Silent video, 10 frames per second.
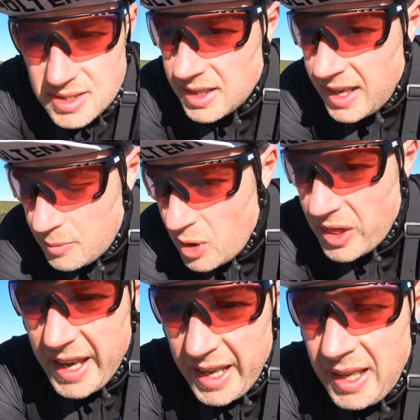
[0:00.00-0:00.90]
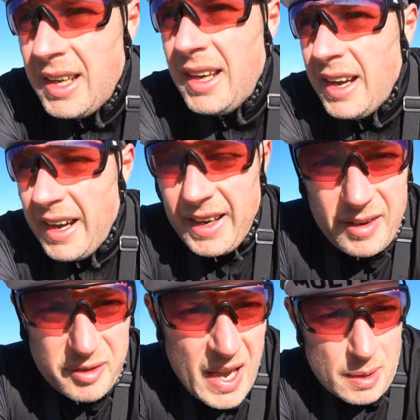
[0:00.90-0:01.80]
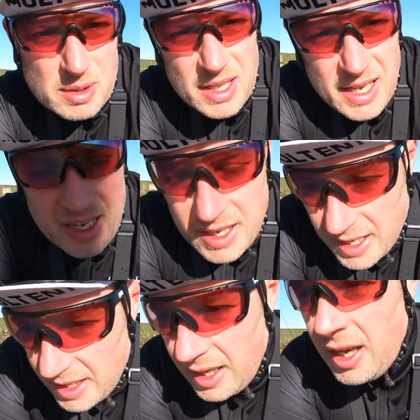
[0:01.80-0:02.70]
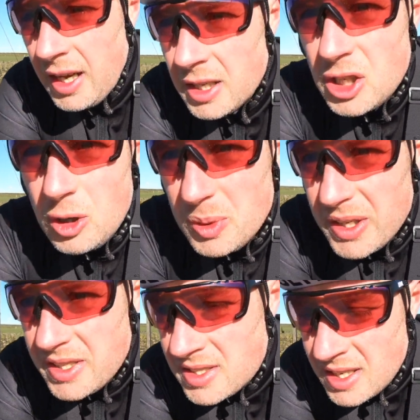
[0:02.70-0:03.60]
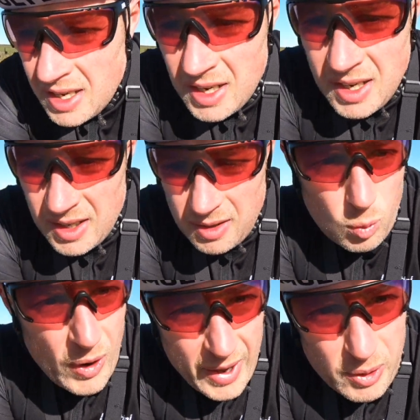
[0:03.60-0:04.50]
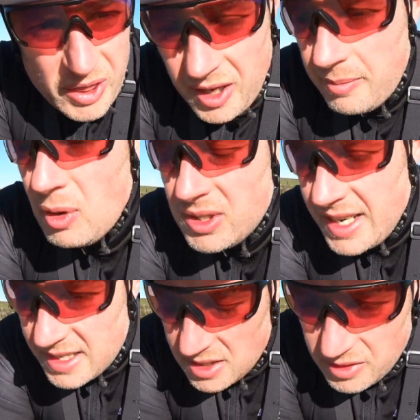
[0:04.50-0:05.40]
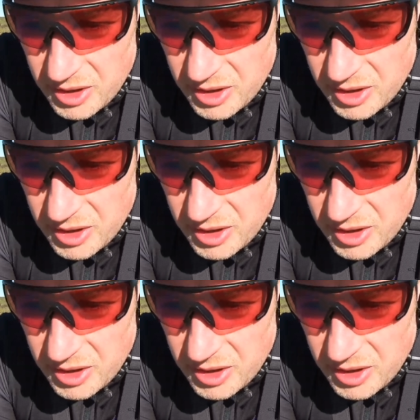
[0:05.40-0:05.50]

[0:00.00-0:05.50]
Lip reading: that came with it, and I've kept the tubeless wet weather mud tyres on